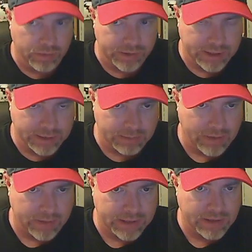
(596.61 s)
We'll see some
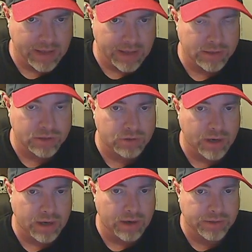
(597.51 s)
evidence of that in
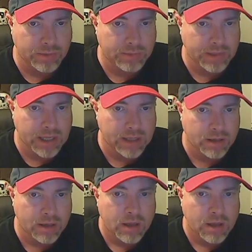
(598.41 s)
Strayer as we begin.